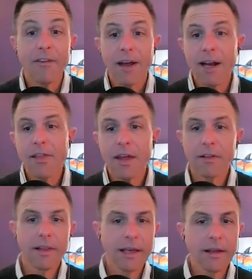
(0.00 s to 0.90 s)
if
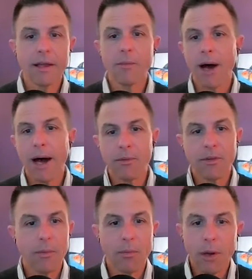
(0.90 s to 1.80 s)
anything legally pops
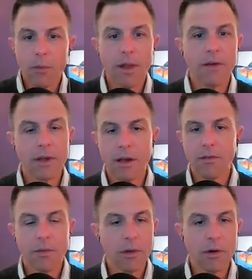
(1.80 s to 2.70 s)
up, we would love to hear
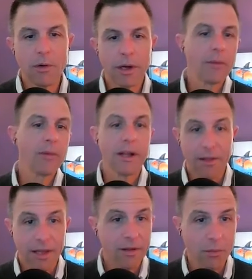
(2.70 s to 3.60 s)
from you
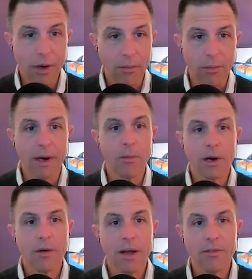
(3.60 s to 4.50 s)
intermittently as well, right? We
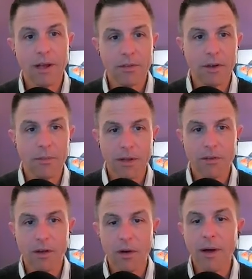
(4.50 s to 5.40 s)
don't have okay. to have something.
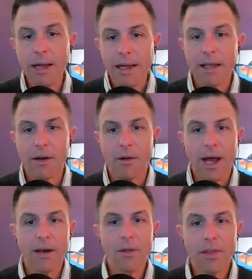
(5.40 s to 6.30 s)
So, you know,
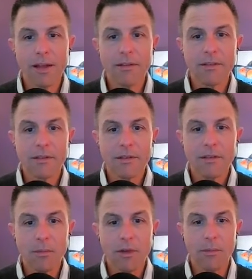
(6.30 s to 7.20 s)
I know things
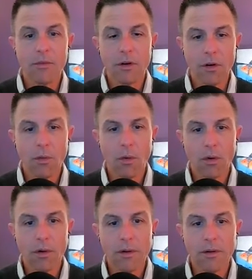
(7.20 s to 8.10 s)
sometimes in your
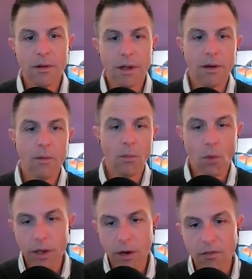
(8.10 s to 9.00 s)
world and
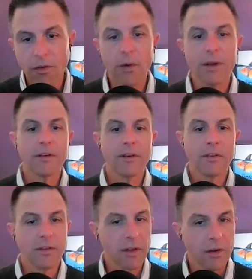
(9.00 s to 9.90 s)
what your focus is
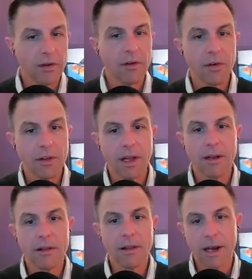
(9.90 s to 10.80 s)
is a little different
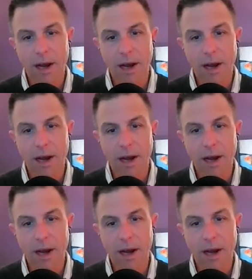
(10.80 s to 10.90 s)
than than